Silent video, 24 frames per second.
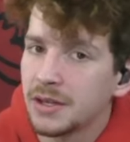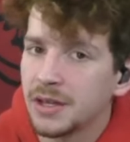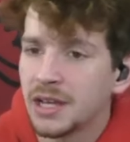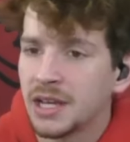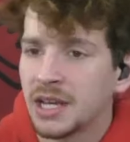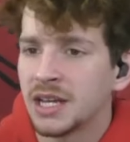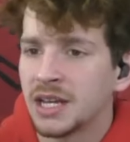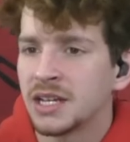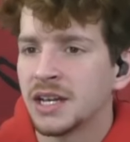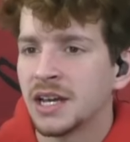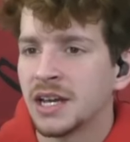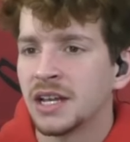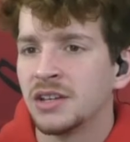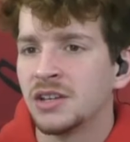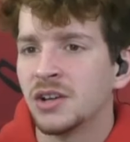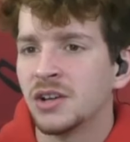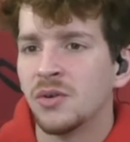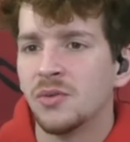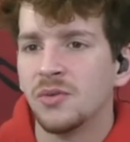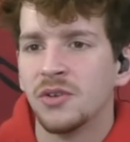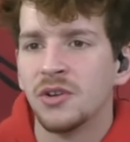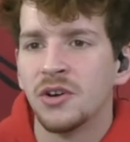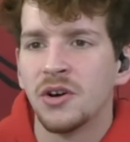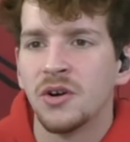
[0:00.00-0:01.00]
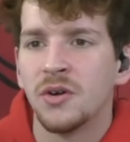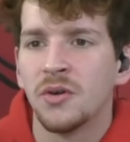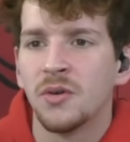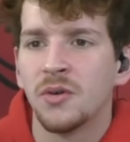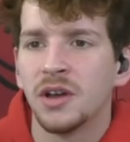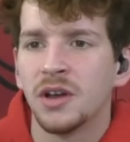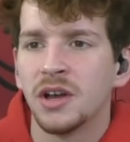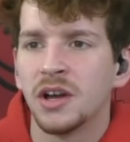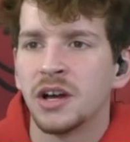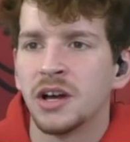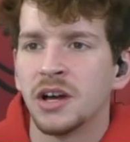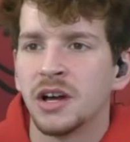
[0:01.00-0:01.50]
And I don't
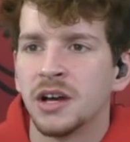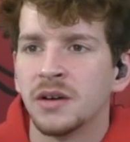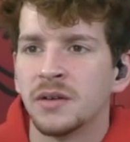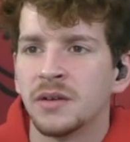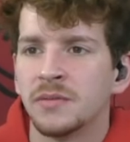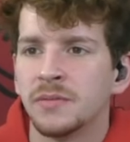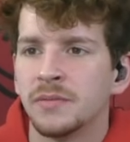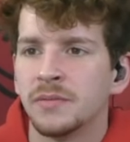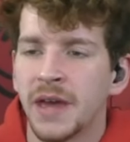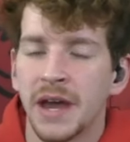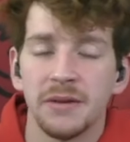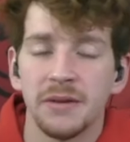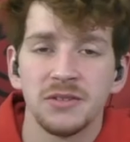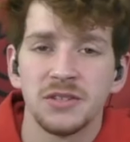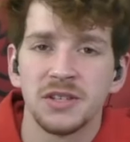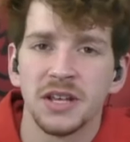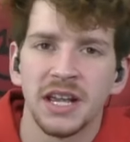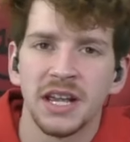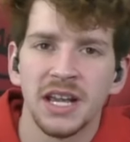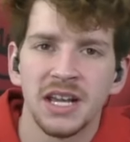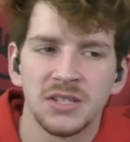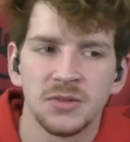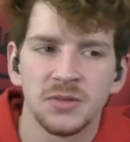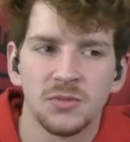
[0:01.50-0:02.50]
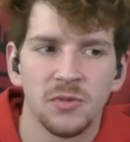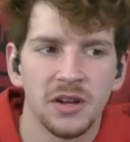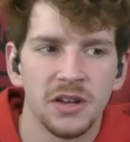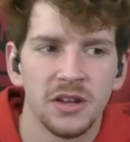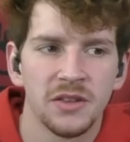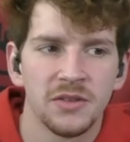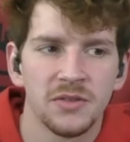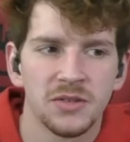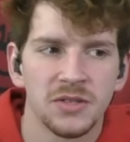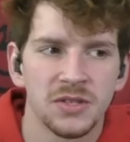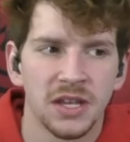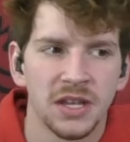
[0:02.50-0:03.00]
know. That was, I guess, one of
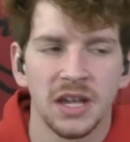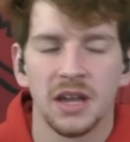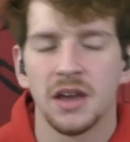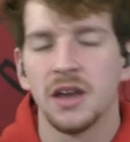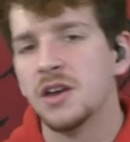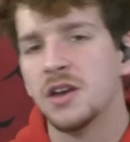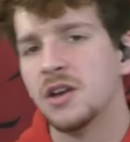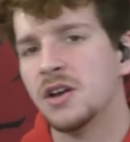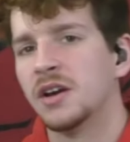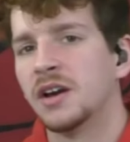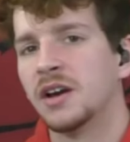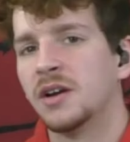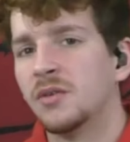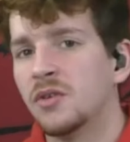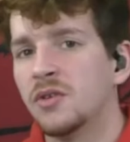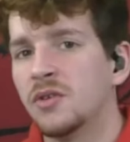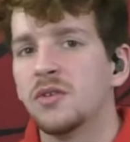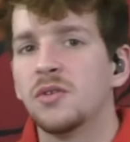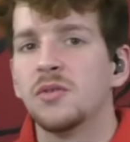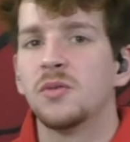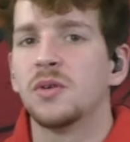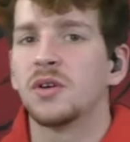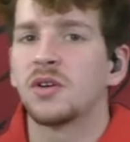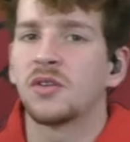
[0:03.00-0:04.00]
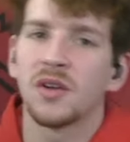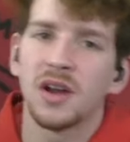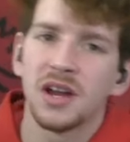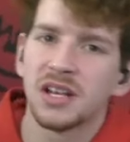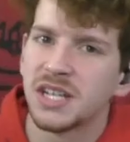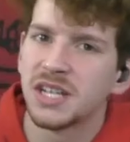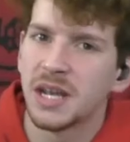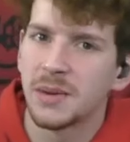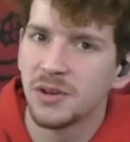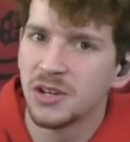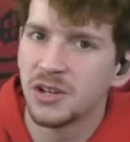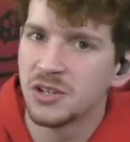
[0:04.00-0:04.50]
those we'll cross
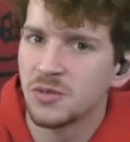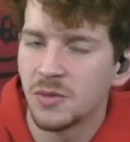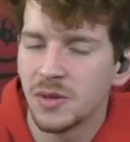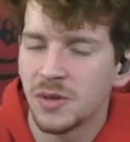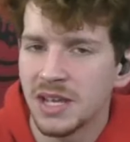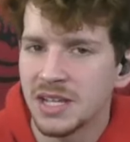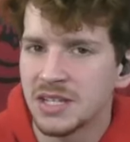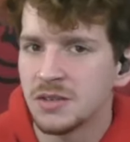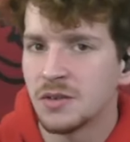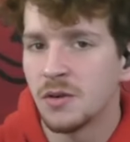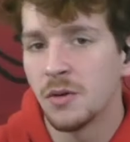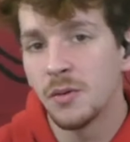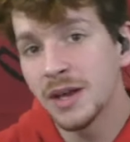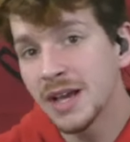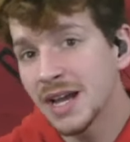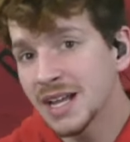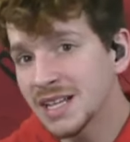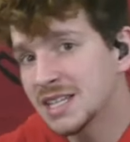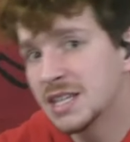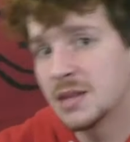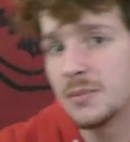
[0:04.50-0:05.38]
that bridge when we get to it. We got to the